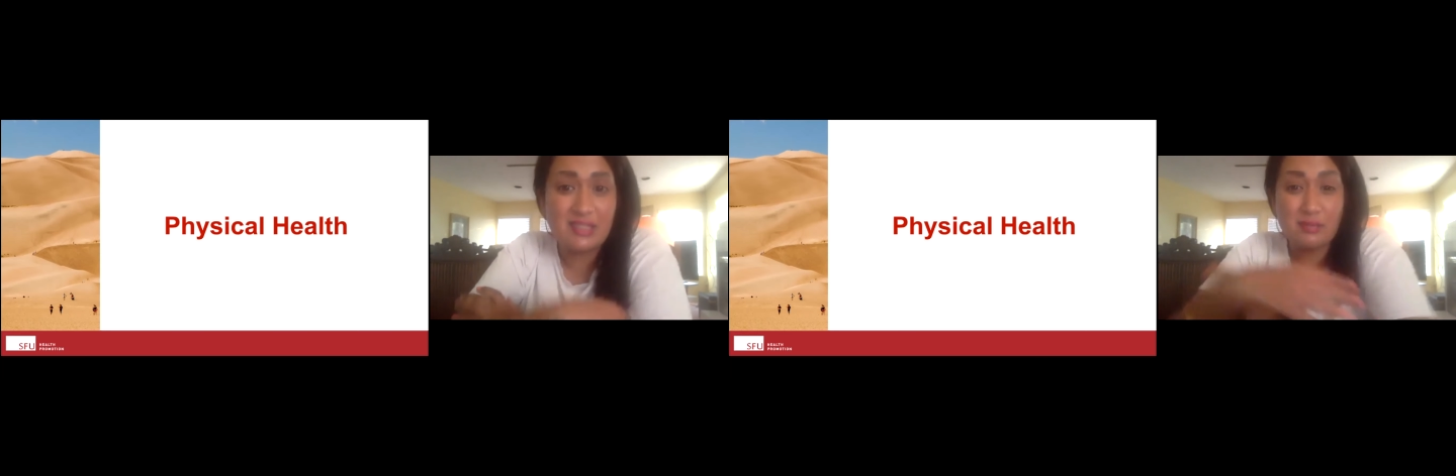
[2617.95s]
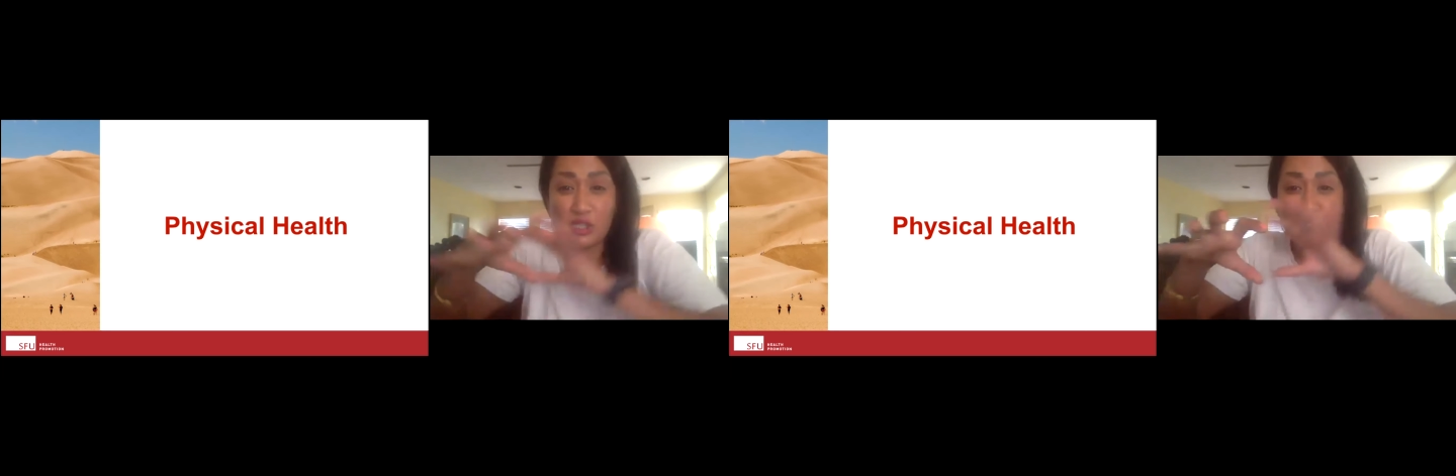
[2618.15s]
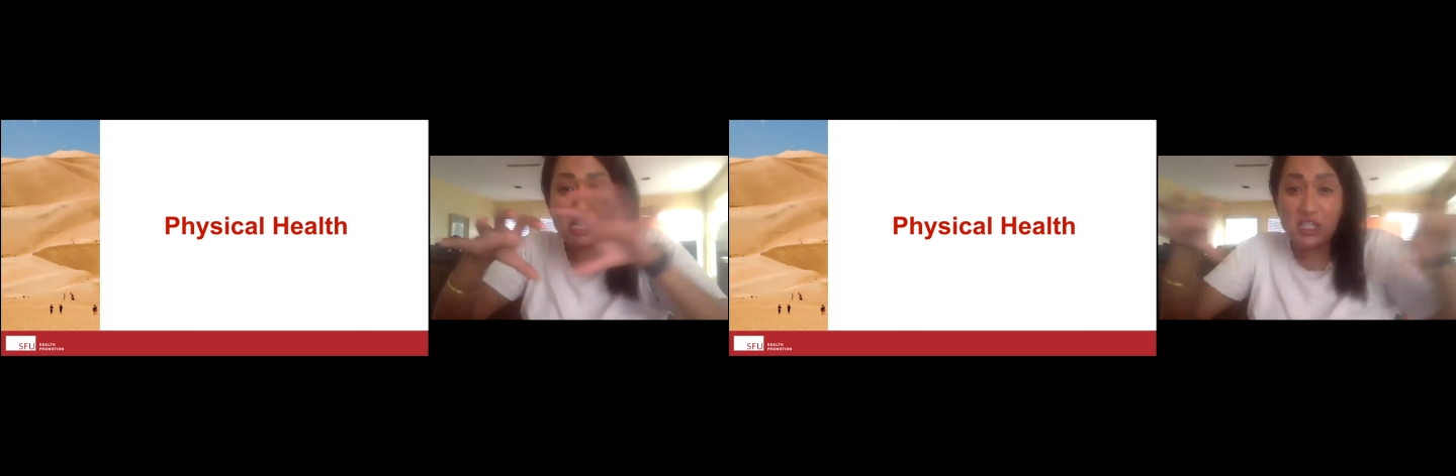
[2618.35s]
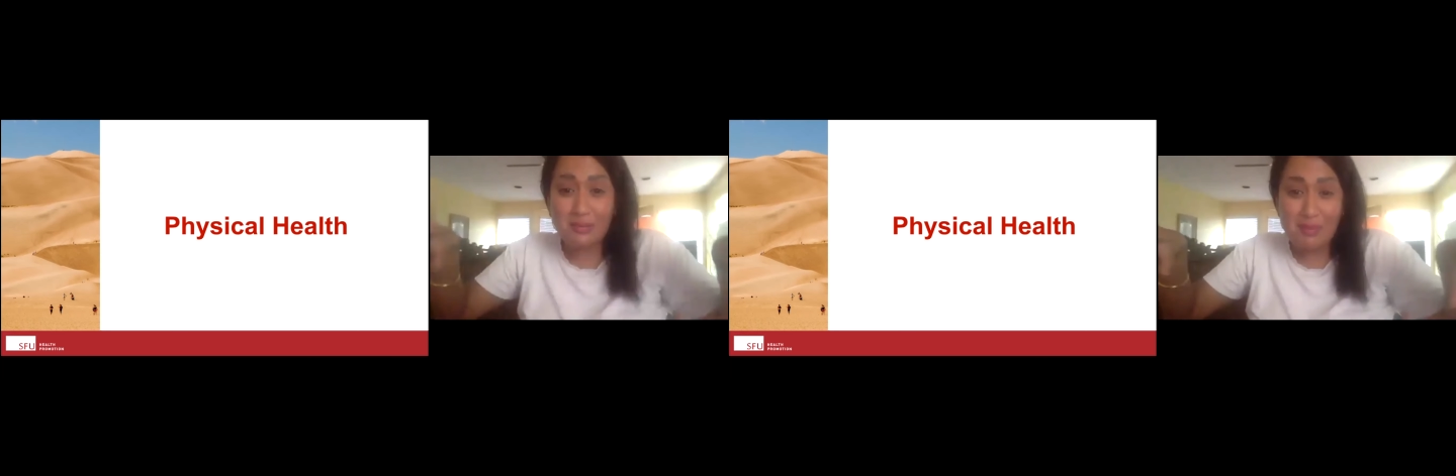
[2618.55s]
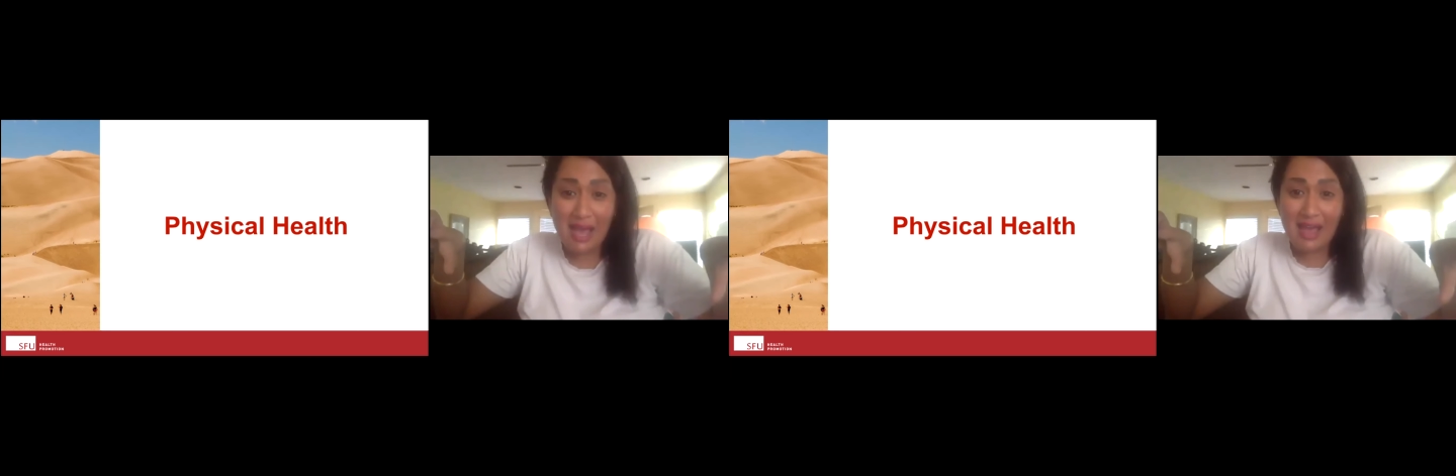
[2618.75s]
and some
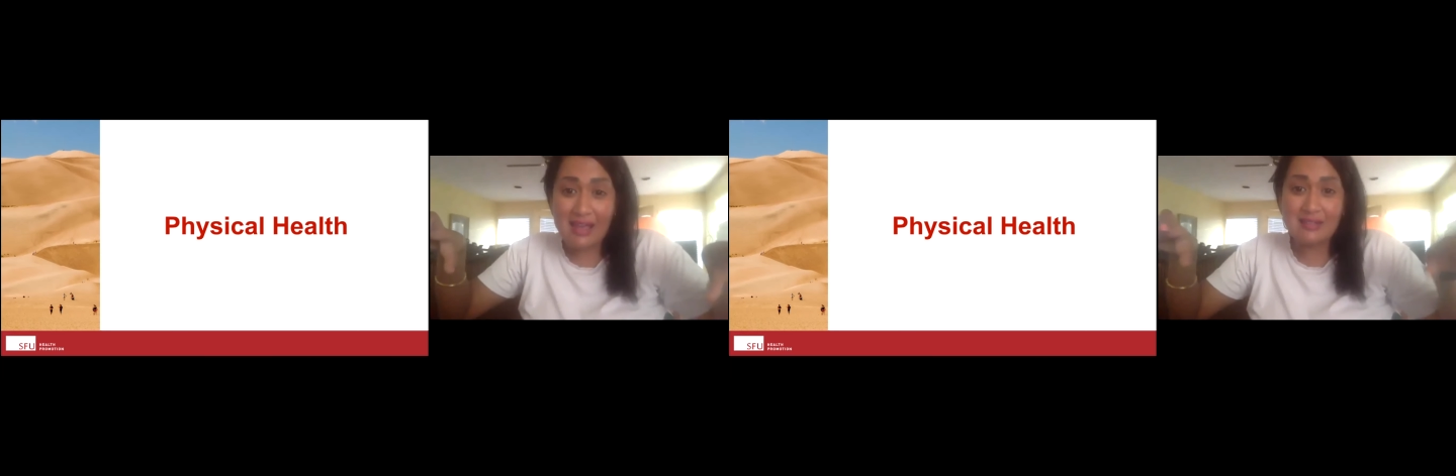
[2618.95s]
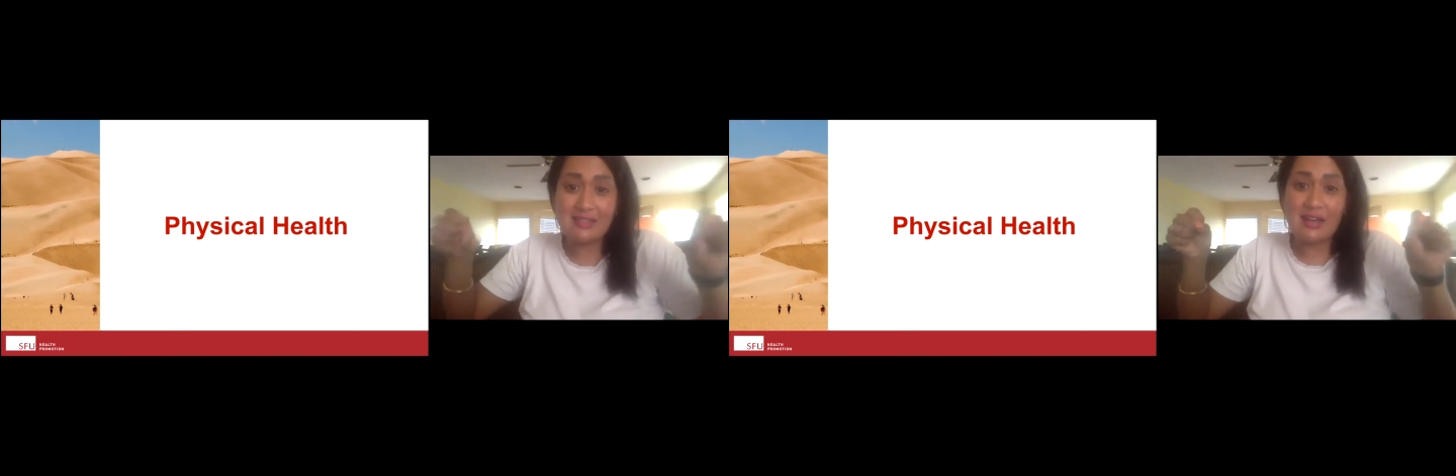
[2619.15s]
stretching bands,